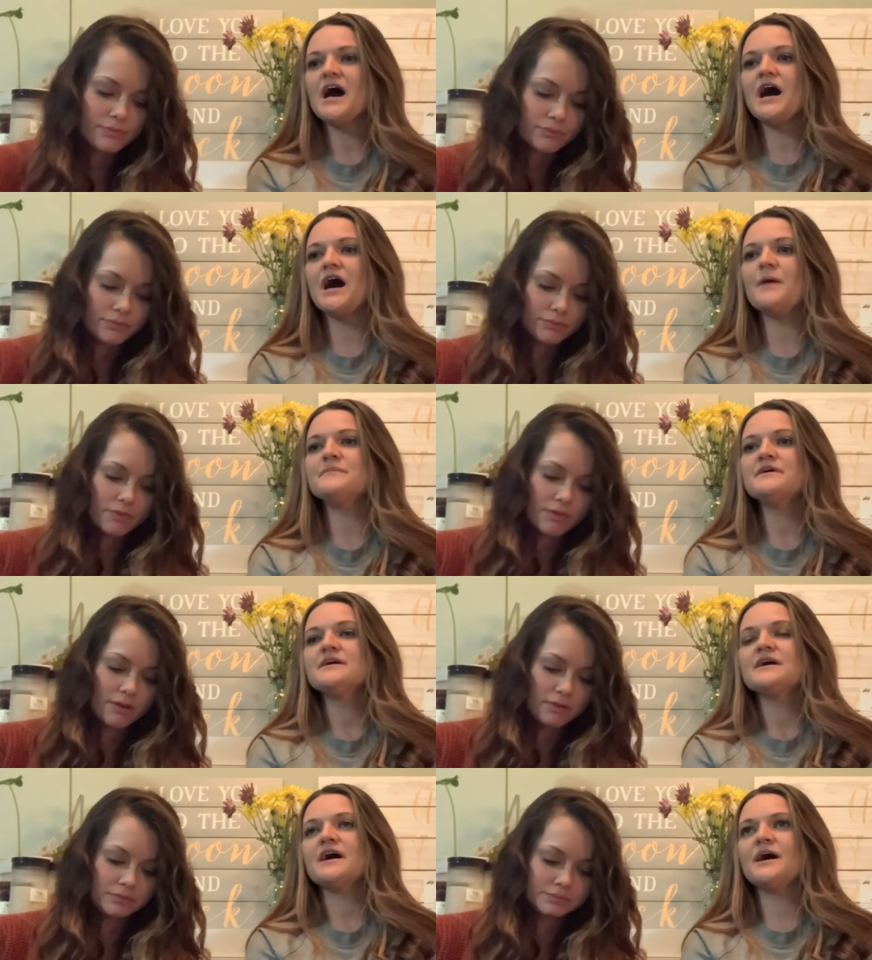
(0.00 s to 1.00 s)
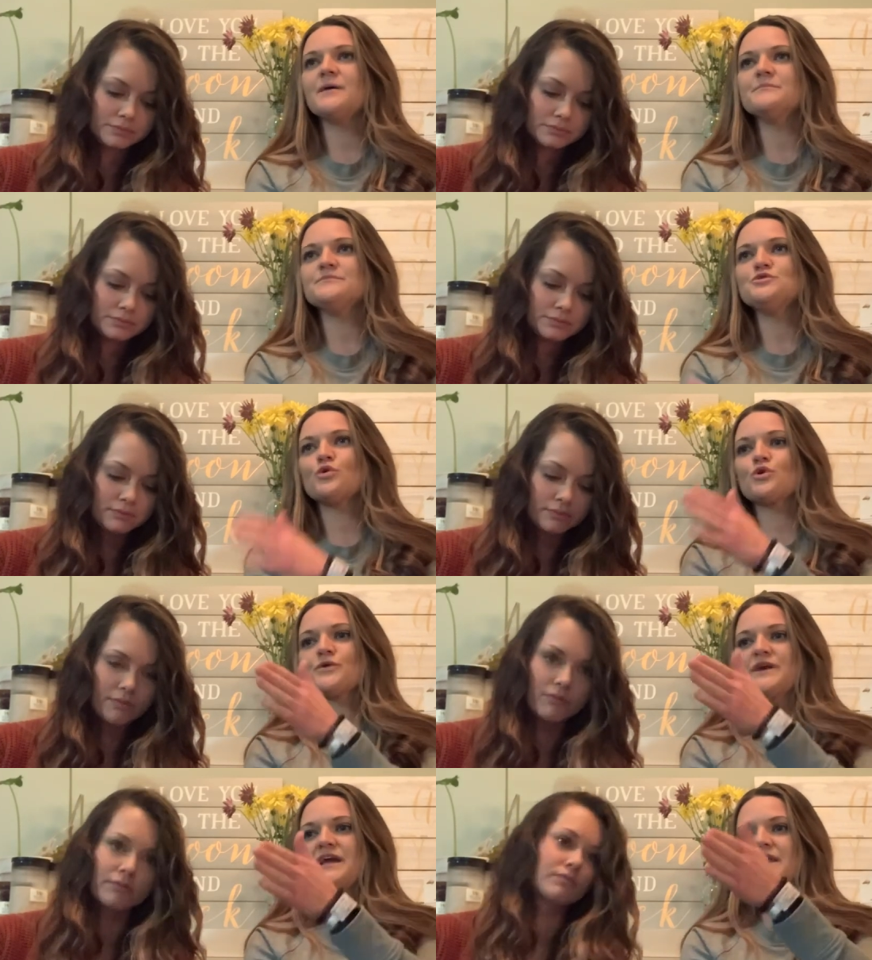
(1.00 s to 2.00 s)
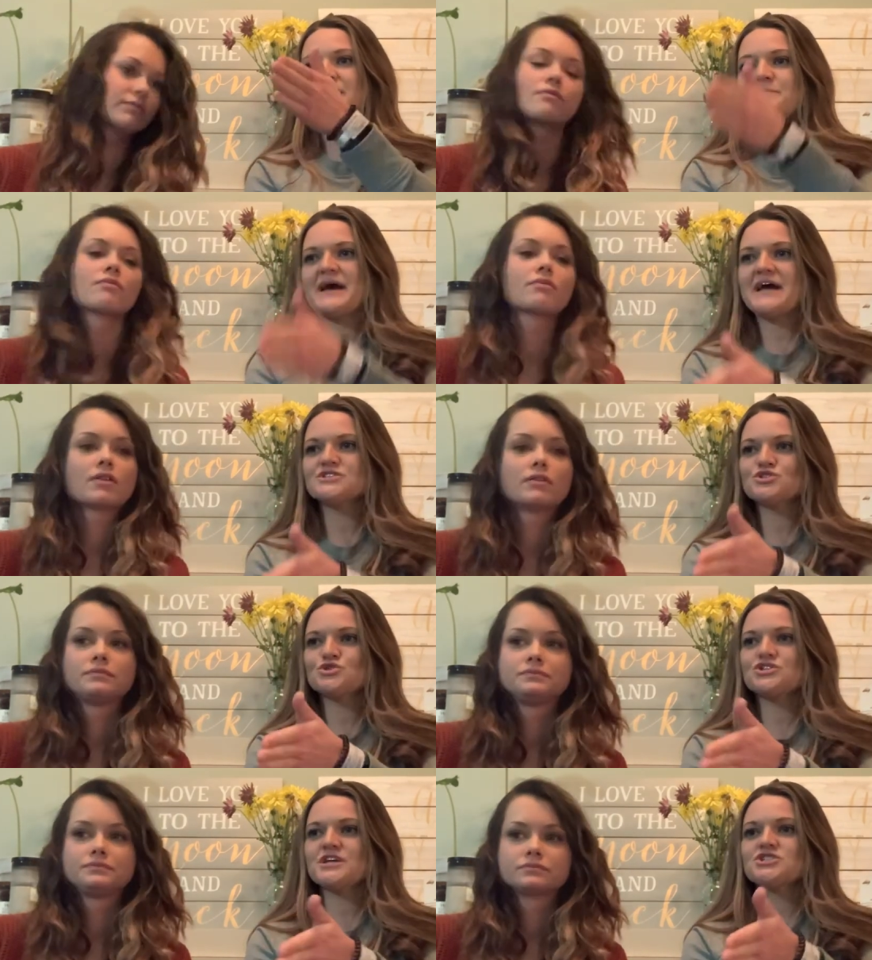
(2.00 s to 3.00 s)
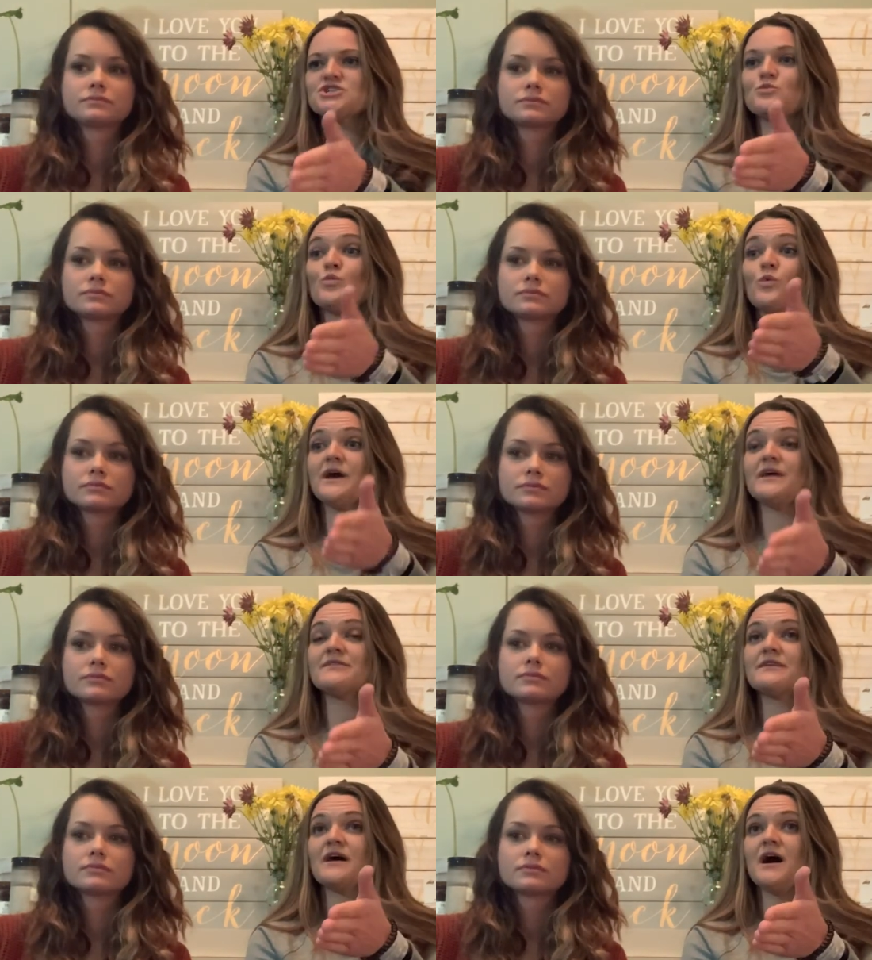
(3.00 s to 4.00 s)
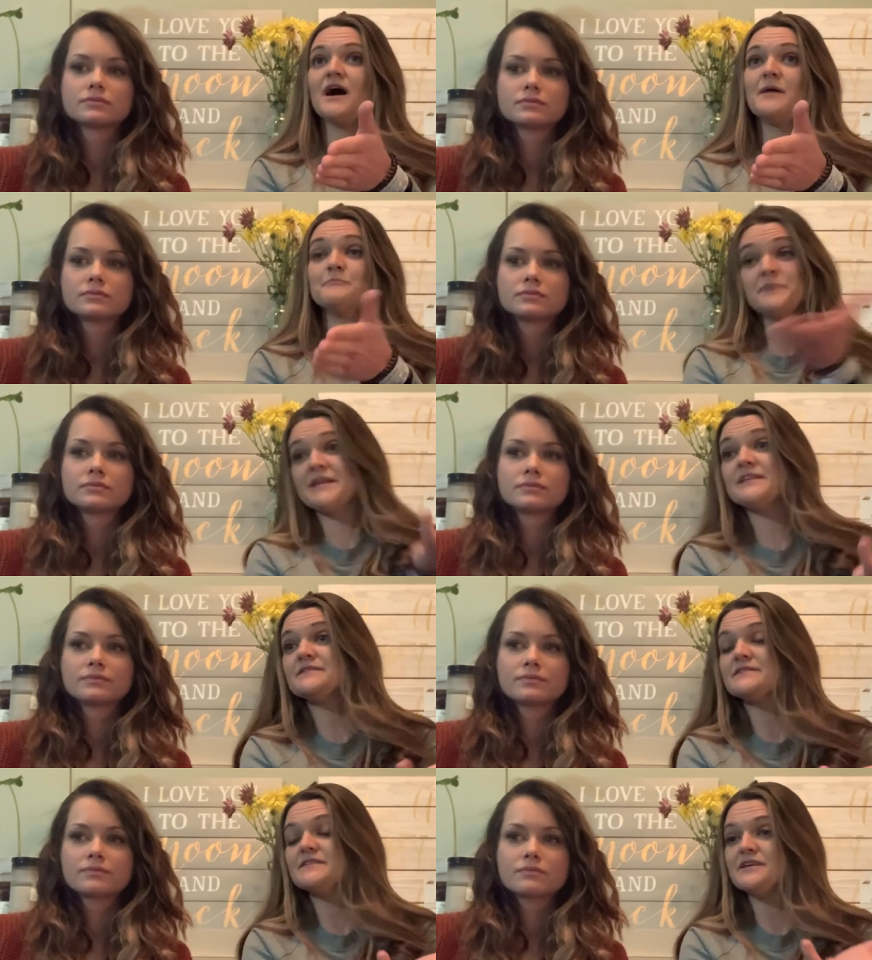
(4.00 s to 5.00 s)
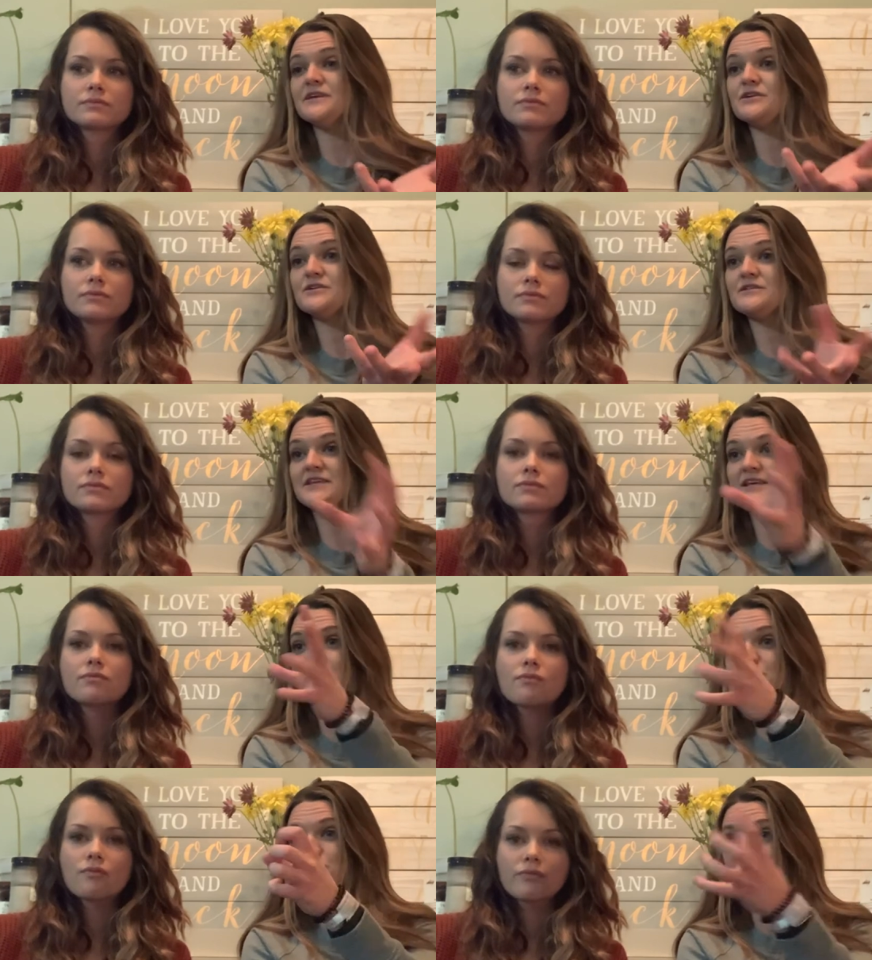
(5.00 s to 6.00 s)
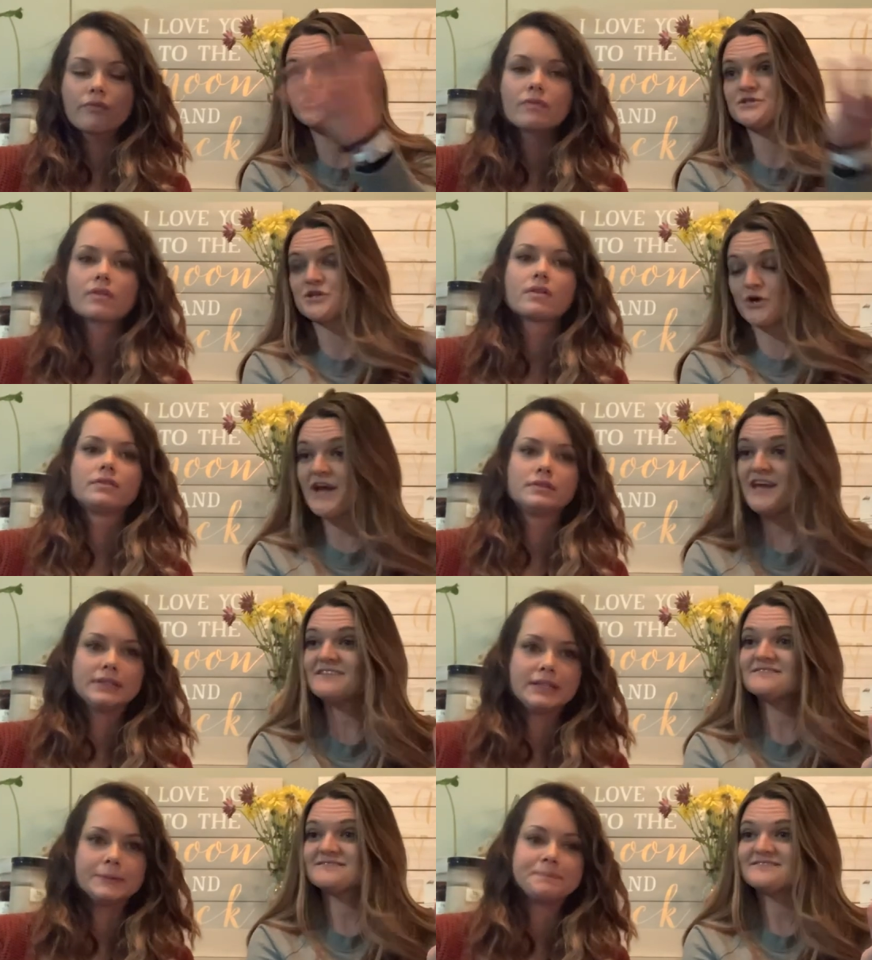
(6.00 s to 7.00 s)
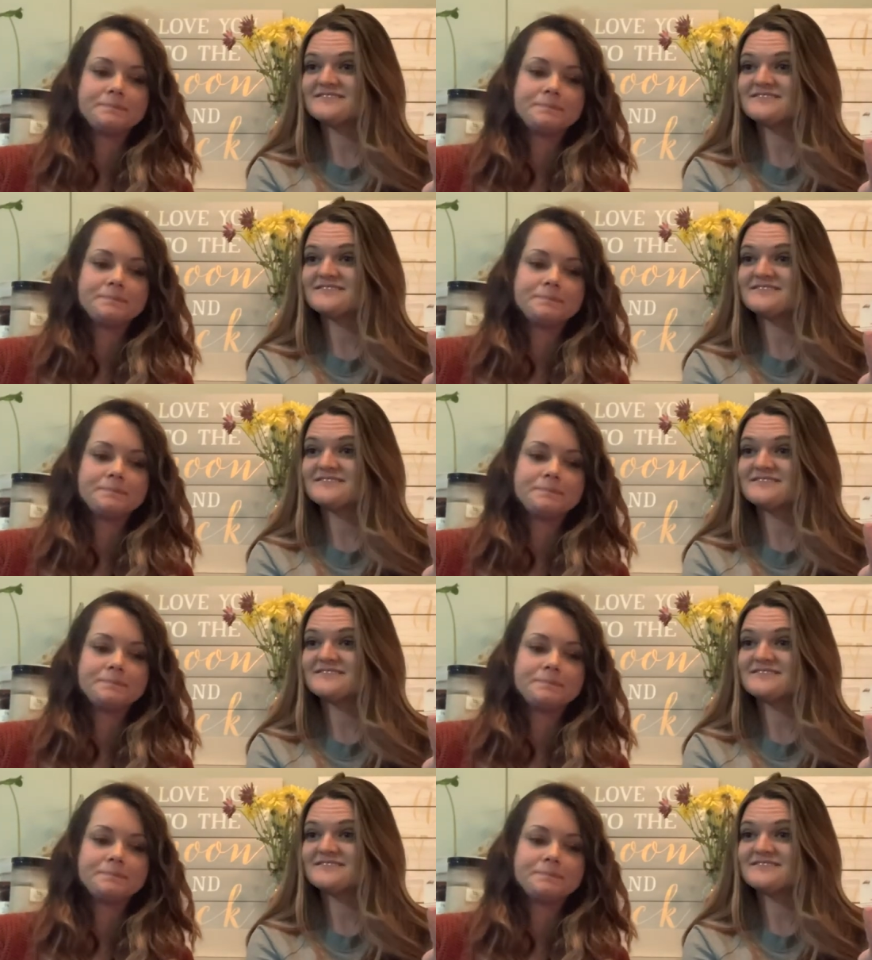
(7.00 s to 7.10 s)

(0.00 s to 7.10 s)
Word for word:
Speaker 1: Um, um, you'll create a bad association with uh, biting the, the bars of the crate. Yep.